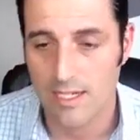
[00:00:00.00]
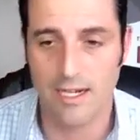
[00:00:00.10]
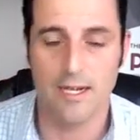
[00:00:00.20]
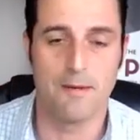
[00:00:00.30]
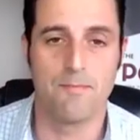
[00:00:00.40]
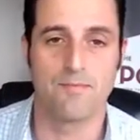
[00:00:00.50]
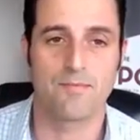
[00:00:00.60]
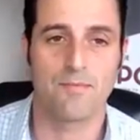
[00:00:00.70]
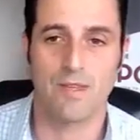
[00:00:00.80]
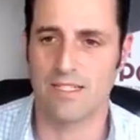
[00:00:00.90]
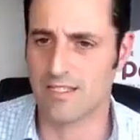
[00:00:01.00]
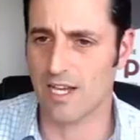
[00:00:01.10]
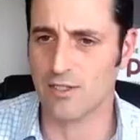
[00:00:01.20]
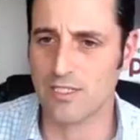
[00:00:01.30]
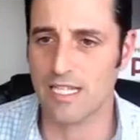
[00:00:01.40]
And
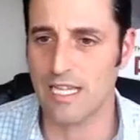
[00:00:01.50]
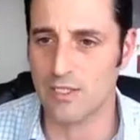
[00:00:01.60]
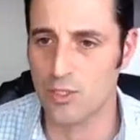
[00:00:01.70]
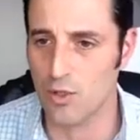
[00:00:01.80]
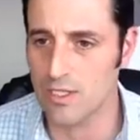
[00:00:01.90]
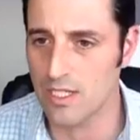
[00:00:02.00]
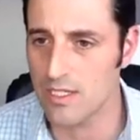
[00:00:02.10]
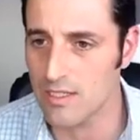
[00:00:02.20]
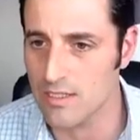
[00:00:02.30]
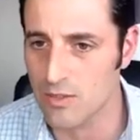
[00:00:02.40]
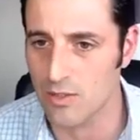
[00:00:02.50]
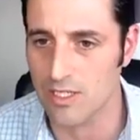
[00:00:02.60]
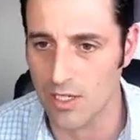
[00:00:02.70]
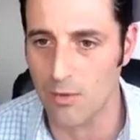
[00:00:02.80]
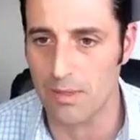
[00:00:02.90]
Scott just said that Georgia, it's going to
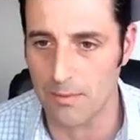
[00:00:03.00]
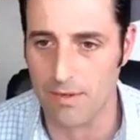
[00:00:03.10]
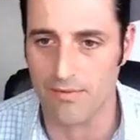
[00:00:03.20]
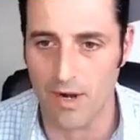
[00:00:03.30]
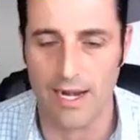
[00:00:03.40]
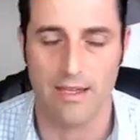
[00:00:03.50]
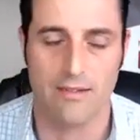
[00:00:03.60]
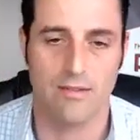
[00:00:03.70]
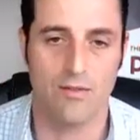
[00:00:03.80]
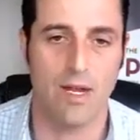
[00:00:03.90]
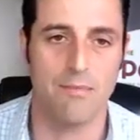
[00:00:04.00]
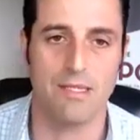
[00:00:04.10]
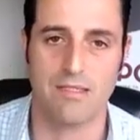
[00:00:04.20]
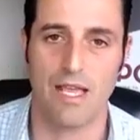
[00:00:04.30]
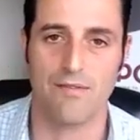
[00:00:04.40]
start opening up on Friday. All right, be
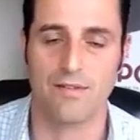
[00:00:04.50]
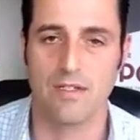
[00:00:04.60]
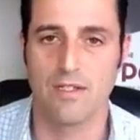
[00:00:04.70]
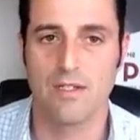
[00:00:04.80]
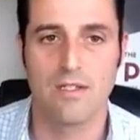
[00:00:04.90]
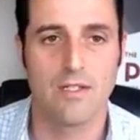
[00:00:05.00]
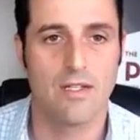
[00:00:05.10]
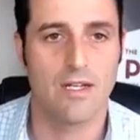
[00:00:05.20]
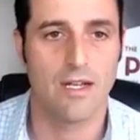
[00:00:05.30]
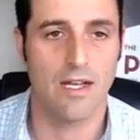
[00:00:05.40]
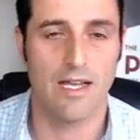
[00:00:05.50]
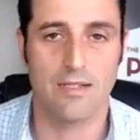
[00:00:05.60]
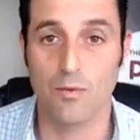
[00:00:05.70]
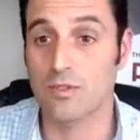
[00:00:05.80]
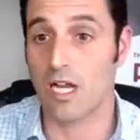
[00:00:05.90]
safe. And
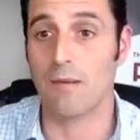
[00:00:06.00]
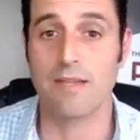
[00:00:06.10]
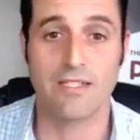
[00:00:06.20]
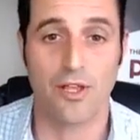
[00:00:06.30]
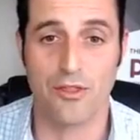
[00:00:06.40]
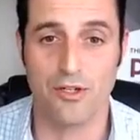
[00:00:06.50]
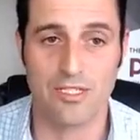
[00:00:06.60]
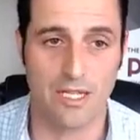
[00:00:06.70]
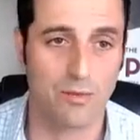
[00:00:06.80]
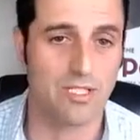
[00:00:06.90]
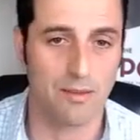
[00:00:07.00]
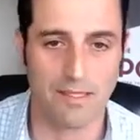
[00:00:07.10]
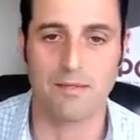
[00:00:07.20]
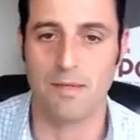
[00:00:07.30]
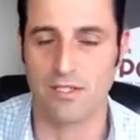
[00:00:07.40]
we'll talk about this on Thursday. We'll talk about
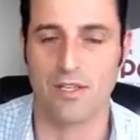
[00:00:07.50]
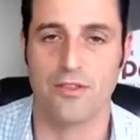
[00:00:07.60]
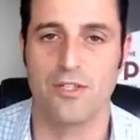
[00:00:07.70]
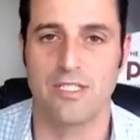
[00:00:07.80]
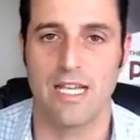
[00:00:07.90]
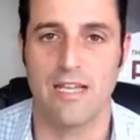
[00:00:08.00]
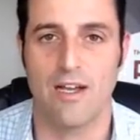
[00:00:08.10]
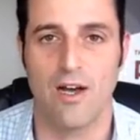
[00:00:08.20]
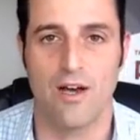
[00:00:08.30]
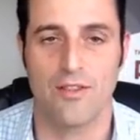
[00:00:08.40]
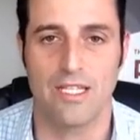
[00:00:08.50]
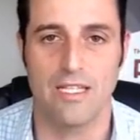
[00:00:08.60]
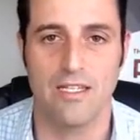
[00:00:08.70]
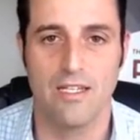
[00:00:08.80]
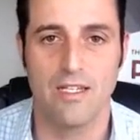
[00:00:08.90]
something else on Thursday on
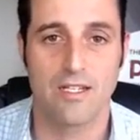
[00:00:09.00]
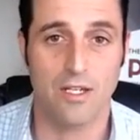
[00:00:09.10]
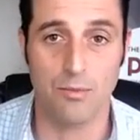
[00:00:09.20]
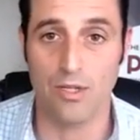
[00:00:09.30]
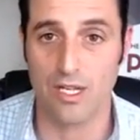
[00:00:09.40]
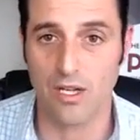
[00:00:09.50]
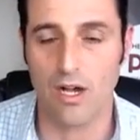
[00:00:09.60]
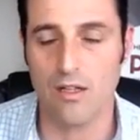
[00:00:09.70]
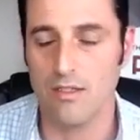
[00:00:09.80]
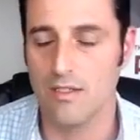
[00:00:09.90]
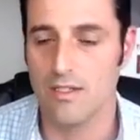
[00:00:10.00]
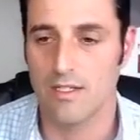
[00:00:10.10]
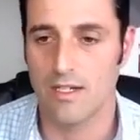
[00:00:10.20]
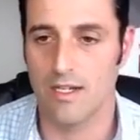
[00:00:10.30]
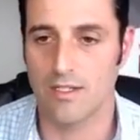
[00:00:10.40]
the community call.
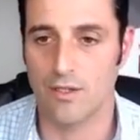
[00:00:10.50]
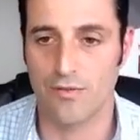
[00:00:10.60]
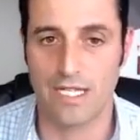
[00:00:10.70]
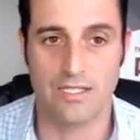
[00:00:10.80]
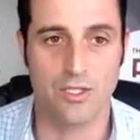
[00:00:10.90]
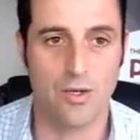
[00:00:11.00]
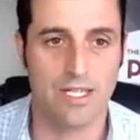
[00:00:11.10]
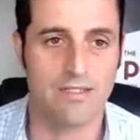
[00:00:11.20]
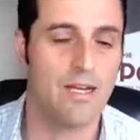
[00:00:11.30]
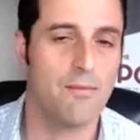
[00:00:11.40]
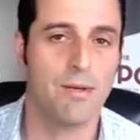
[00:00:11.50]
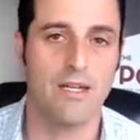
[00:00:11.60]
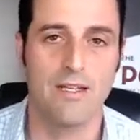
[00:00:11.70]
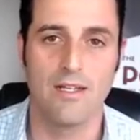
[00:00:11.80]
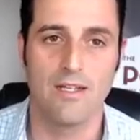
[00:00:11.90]
Don't forget to join us there. But
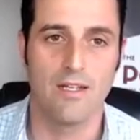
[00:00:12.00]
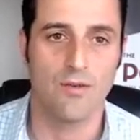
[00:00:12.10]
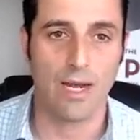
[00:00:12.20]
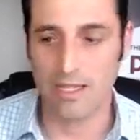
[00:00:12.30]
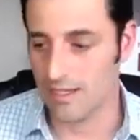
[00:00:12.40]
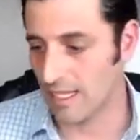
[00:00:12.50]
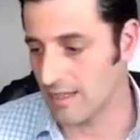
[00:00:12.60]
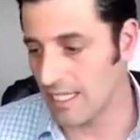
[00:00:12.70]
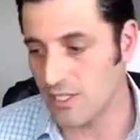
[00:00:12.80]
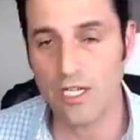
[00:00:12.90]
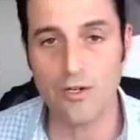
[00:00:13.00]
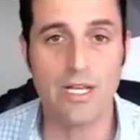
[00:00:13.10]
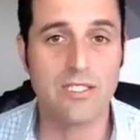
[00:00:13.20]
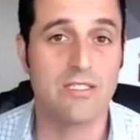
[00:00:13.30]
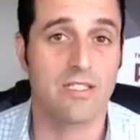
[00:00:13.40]
right, like lead
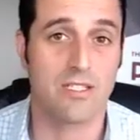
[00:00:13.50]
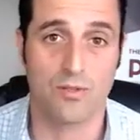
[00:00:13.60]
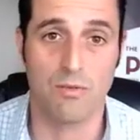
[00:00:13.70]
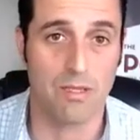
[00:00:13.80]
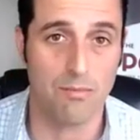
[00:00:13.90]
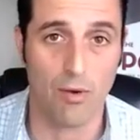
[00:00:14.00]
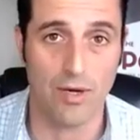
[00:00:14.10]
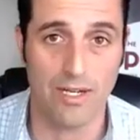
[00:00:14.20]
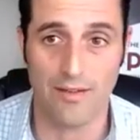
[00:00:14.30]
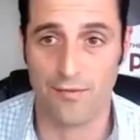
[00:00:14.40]
generation is extremely important.